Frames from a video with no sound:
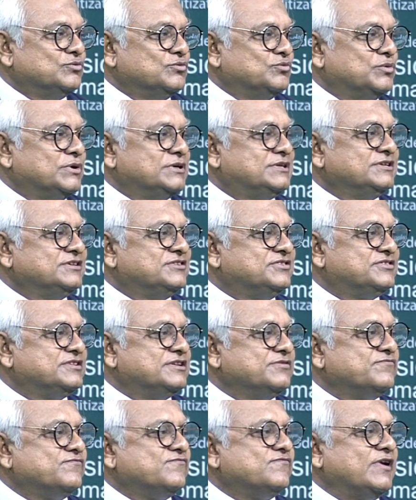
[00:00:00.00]
What is
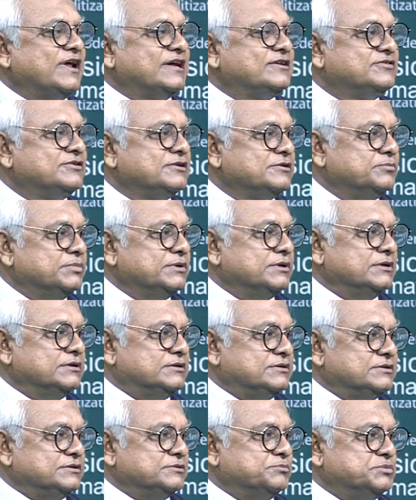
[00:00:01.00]
the
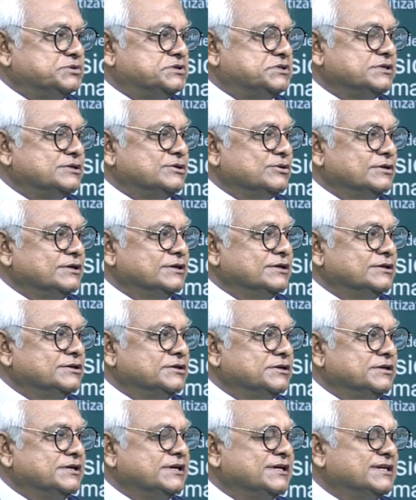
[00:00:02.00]
flexibility, particularly
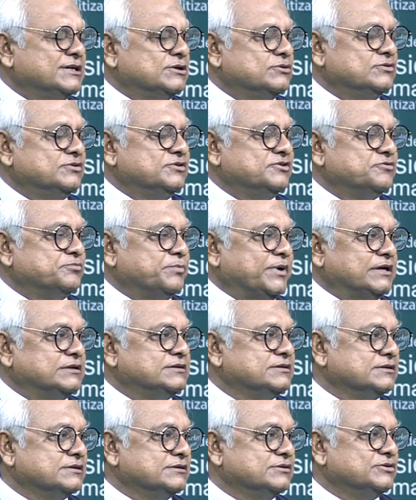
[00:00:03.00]
relating to this
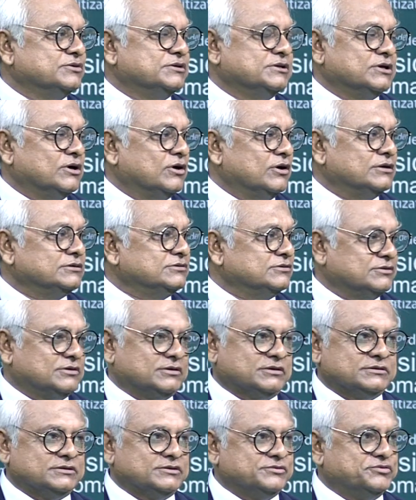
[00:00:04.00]
matter going on
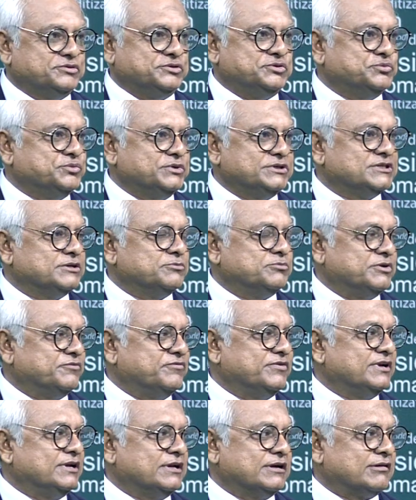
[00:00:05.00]
or the situation
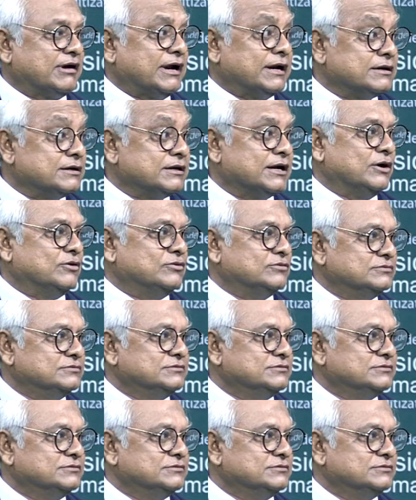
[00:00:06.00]
prevailing right now?